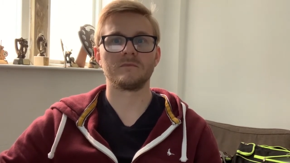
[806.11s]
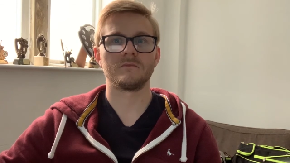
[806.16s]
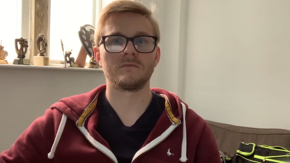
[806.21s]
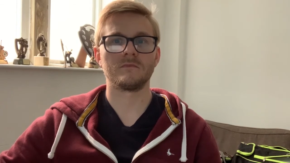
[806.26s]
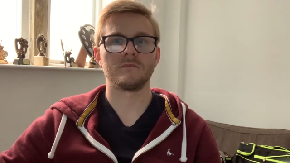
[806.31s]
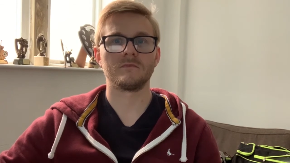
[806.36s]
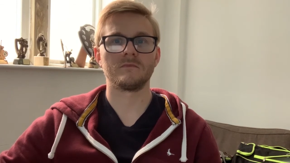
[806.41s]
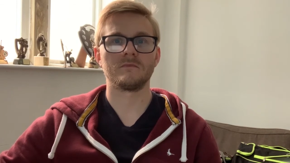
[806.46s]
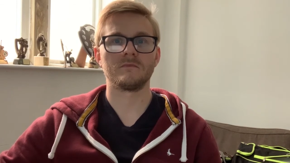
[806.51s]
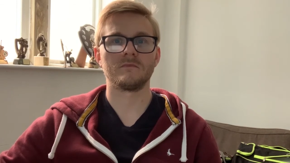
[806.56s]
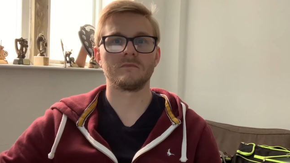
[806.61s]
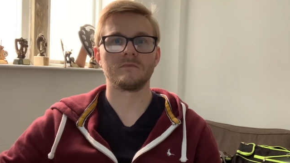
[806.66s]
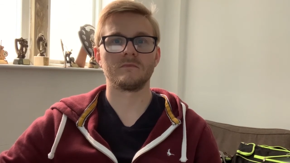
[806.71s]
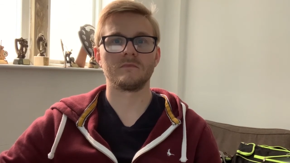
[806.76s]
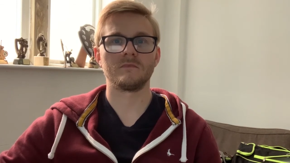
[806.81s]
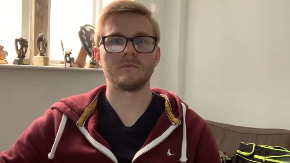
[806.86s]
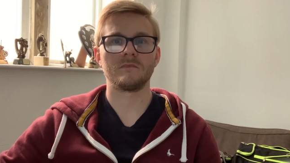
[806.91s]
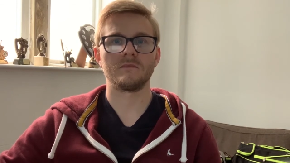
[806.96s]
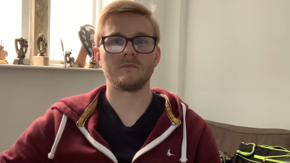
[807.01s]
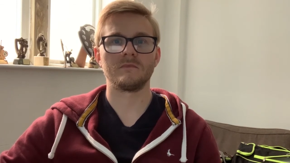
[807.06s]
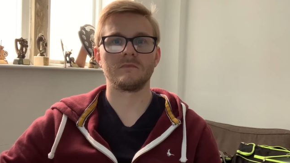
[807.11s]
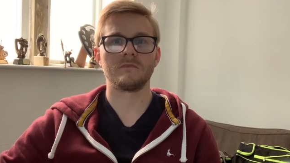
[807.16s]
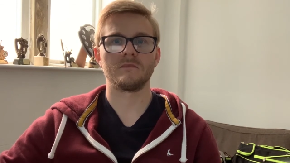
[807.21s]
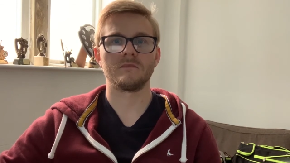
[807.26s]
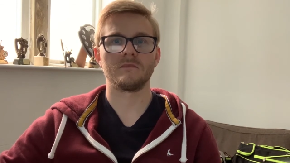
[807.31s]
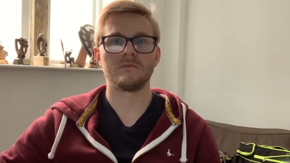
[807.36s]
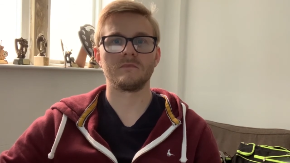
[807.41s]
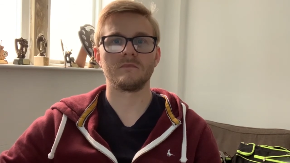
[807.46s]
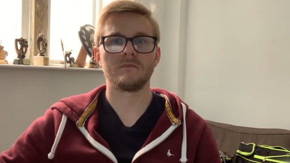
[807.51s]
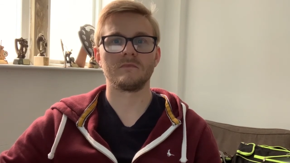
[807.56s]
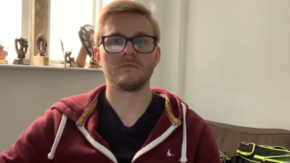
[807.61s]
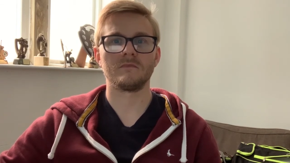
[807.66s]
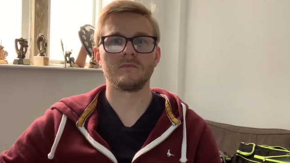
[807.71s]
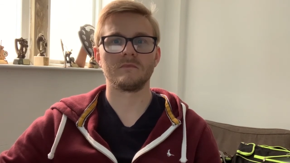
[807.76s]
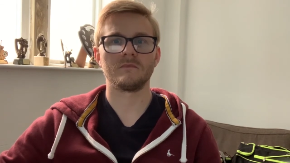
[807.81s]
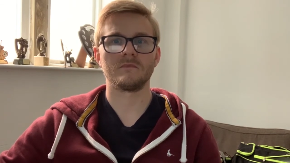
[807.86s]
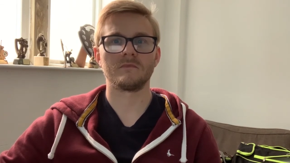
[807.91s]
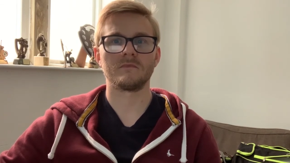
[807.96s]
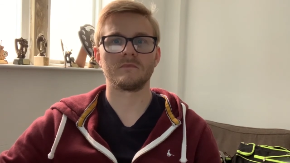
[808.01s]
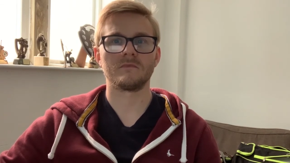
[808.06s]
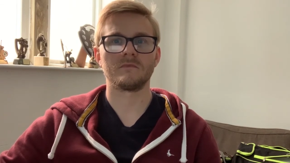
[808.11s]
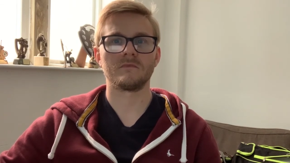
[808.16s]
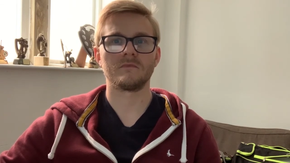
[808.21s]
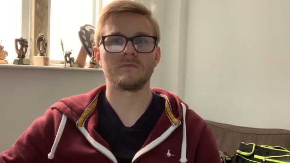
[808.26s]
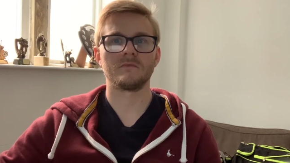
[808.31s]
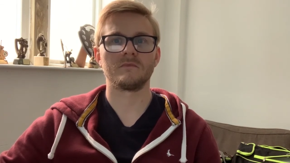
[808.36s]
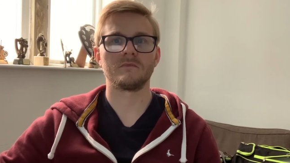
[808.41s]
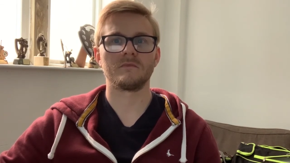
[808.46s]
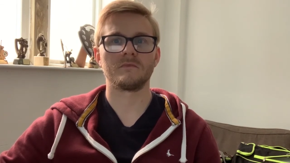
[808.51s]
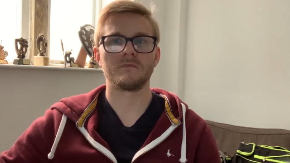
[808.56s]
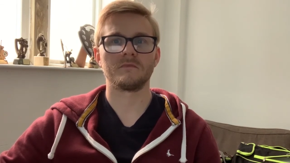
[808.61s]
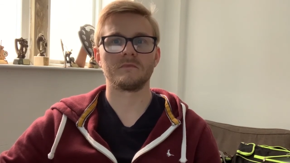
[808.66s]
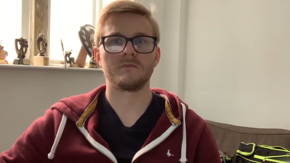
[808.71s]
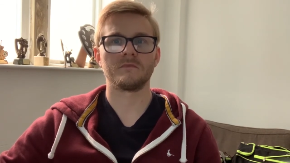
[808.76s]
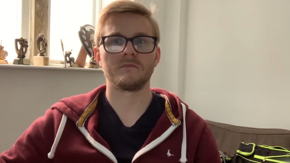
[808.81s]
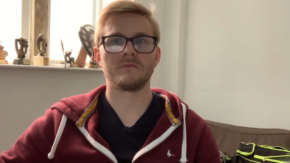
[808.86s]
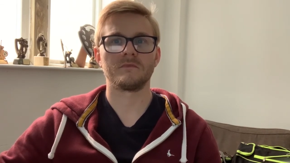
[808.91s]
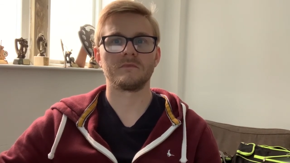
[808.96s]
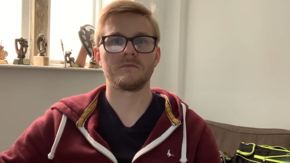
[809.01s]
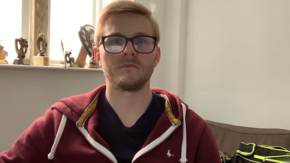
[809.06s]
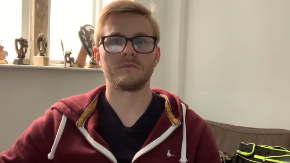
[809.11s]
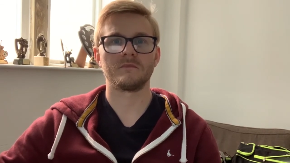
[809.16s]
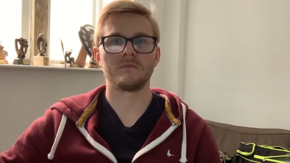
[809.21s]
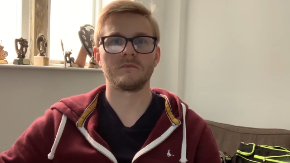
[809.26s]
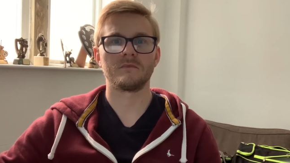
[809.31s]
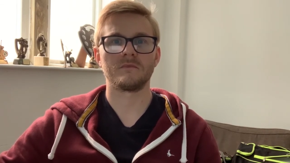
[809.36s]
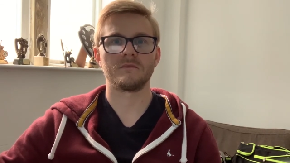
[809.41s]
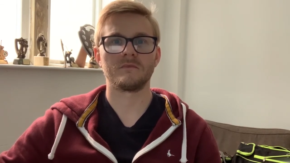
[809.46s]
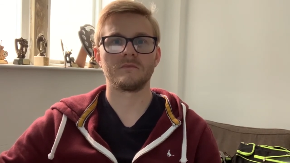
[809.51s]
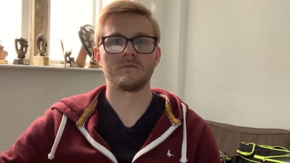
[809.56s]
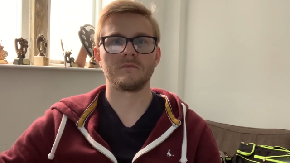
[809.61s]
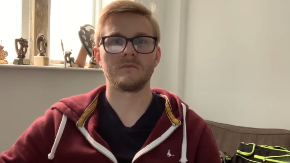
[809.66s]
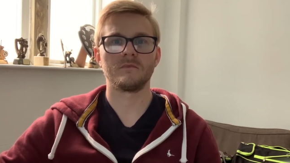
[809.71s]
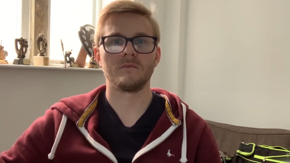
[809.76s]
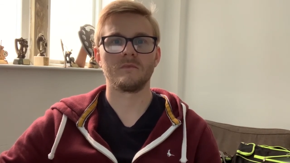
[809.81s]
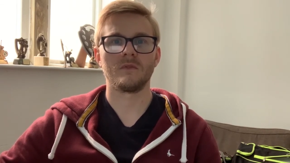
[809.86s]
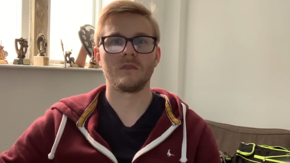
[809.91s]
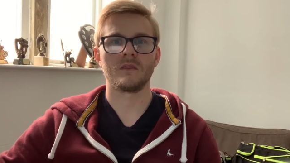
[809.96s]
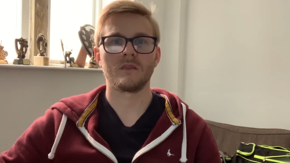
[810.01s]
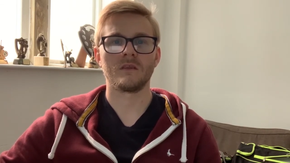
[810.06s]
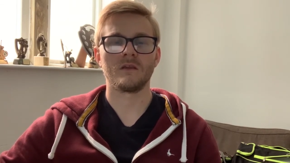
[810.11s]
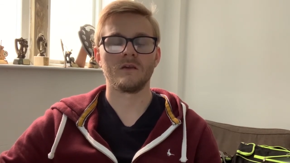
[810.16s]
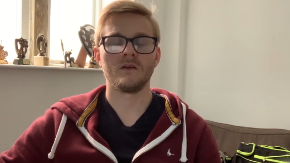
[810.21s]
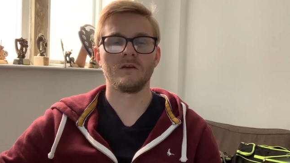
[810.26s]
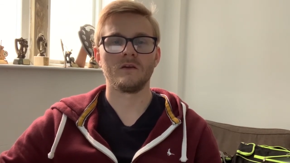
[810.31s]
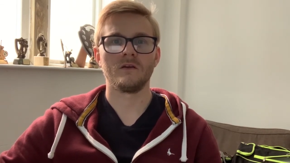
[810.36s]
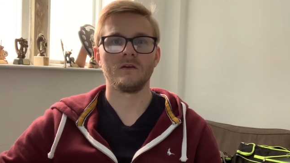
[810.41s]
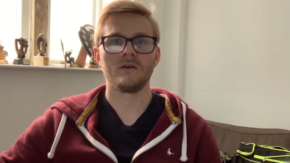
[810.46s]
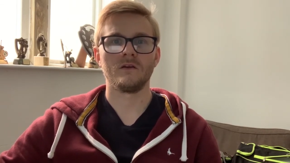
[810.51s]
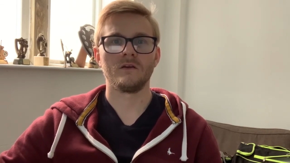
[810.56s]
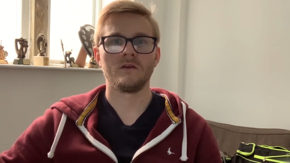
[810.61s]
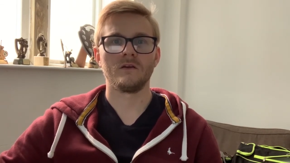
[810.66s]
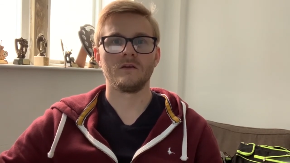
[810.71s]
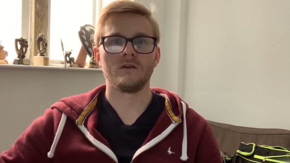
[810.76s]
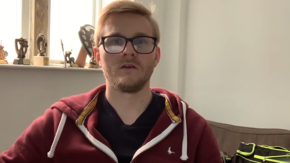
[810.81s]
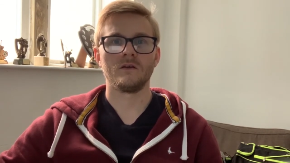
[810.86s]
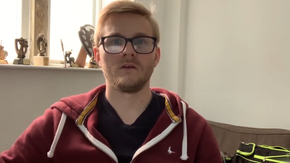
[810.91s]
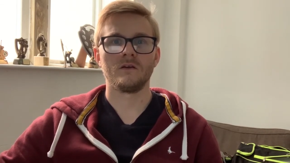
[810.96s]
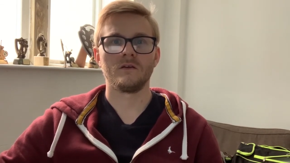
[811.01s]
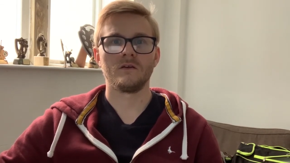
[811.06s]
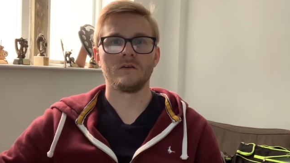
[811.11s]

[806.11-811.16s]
(silence)